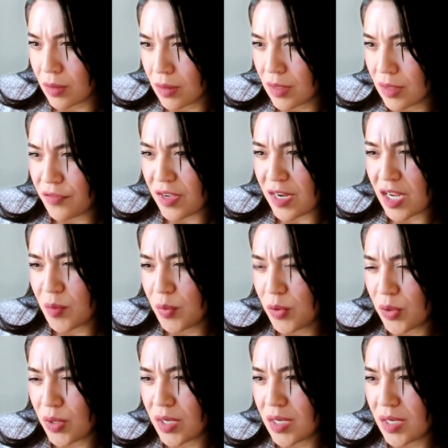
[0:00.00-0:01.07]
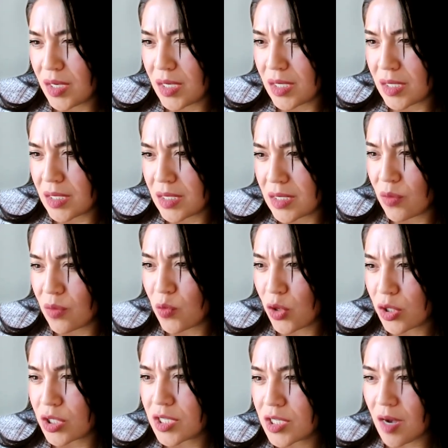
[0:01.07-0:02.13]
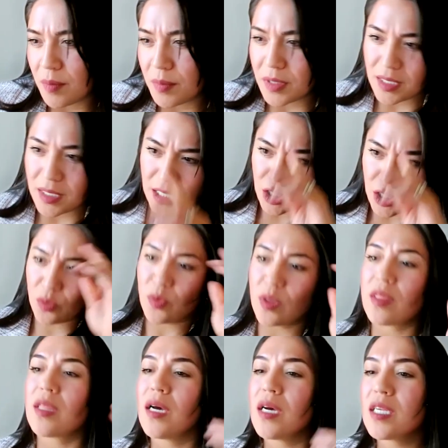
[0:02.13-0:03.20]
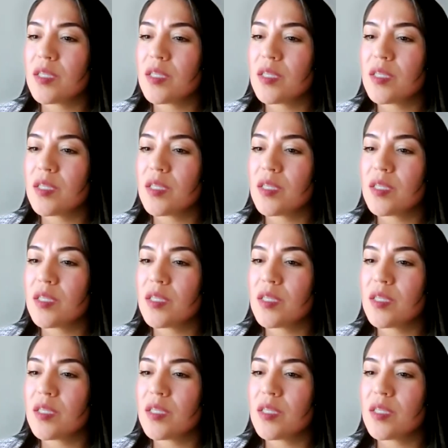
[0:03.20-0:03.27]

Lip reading: If any employee is in workers' compensation with us,